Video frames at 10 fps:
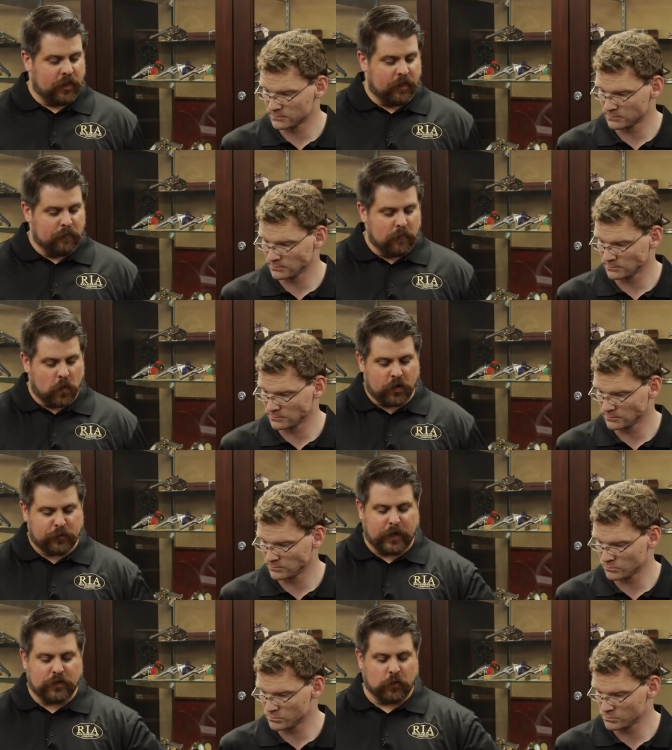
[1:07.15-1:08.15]
Speaker 1: And the more
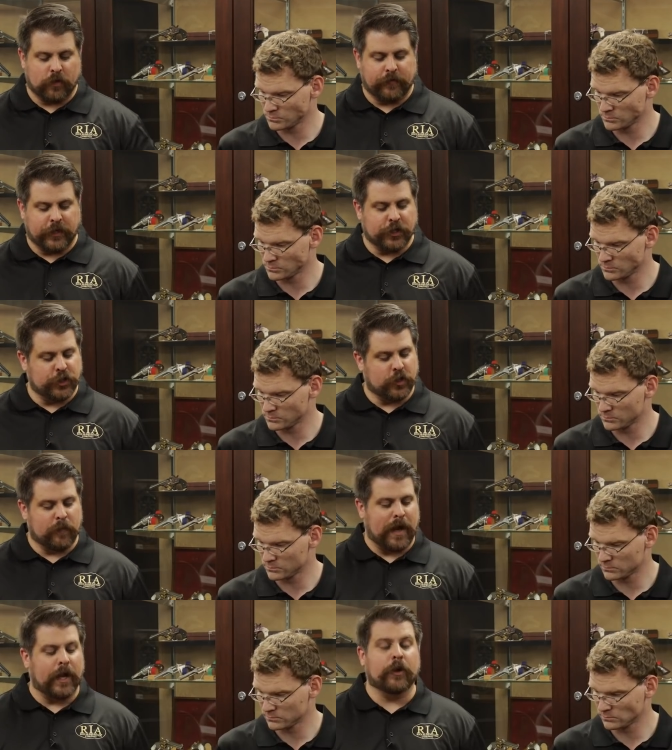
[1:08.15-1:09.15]
special order features you
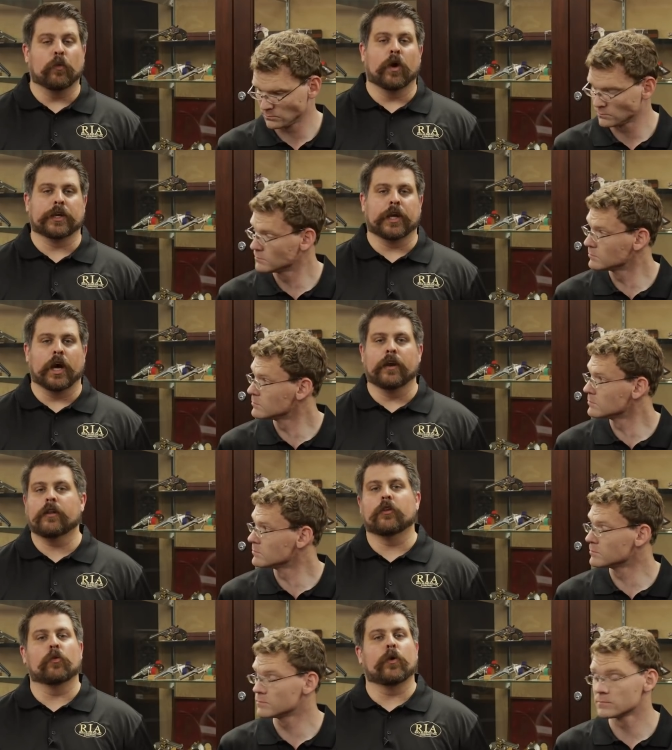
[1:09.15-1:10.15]
combine into one gun,
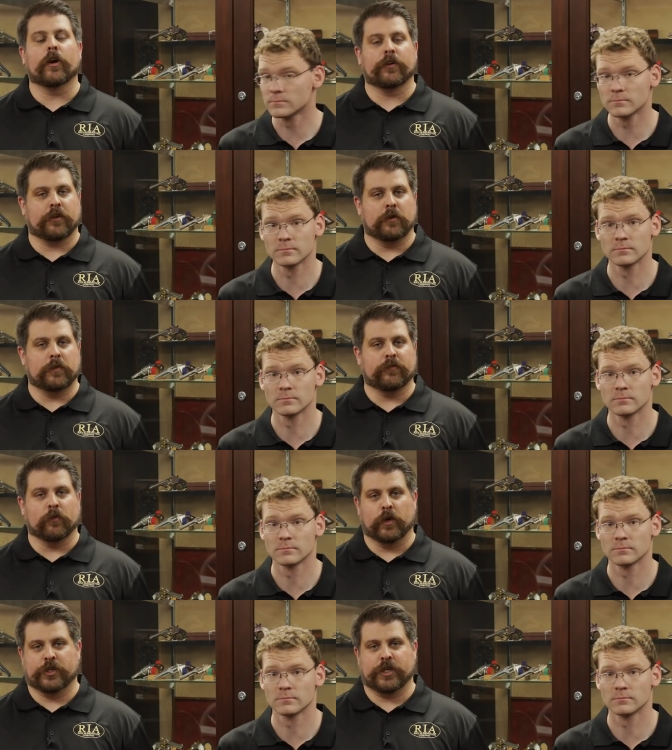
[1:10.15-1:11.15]
the rarer it's going to be for
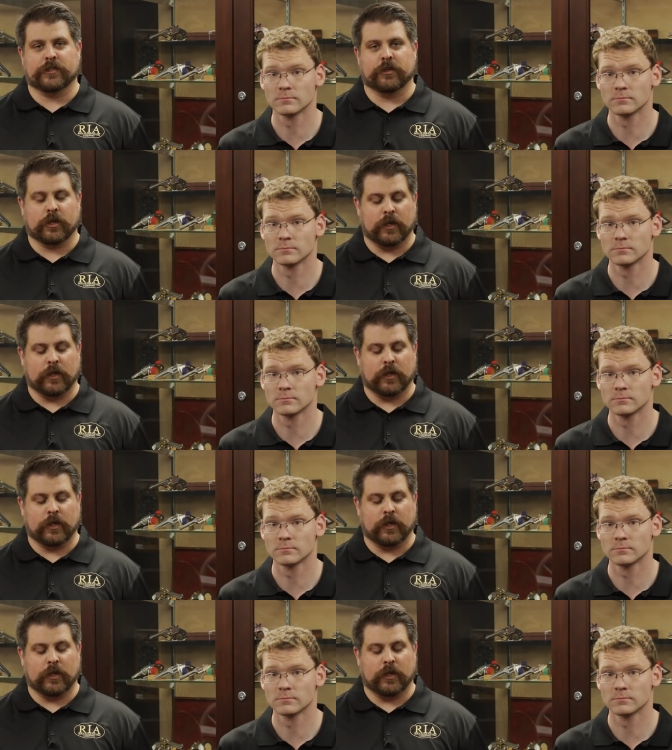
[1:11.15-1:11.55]
Winchester